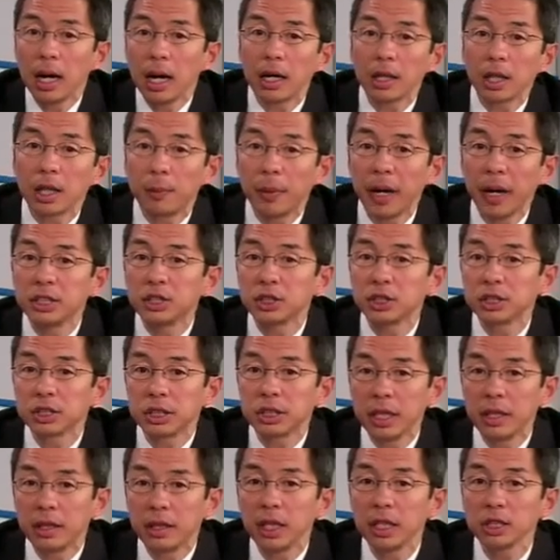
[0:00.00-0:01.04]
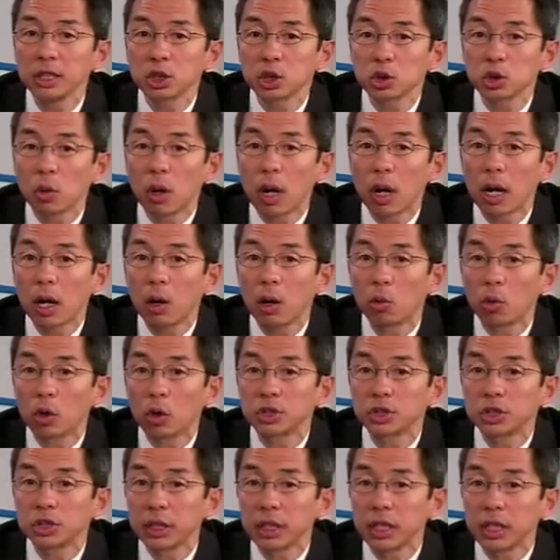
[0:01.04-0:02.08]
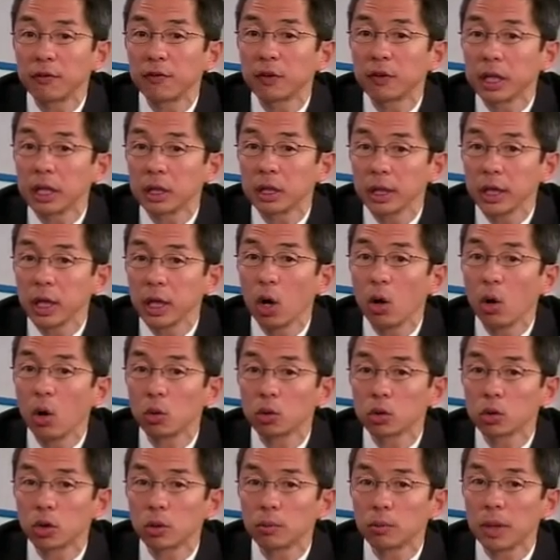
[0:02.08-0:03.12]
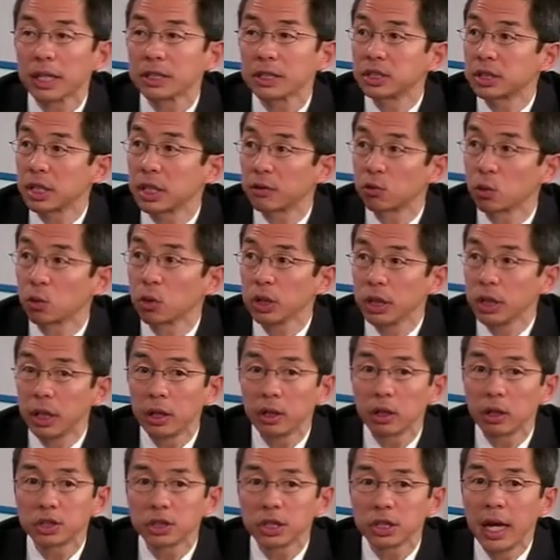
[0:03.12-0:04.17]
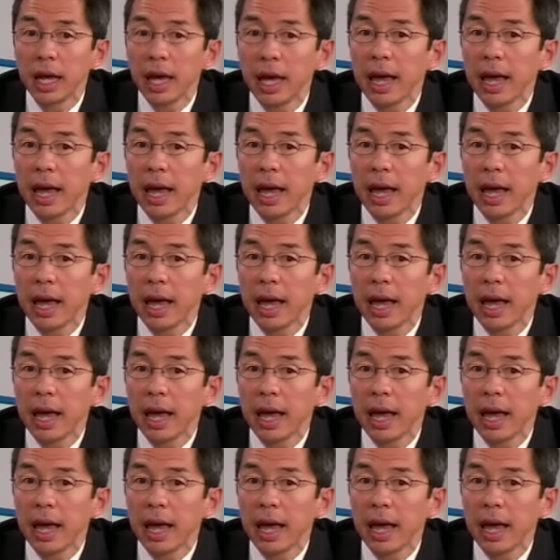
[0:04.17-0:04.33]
the patients in this trial were significantly older by several years,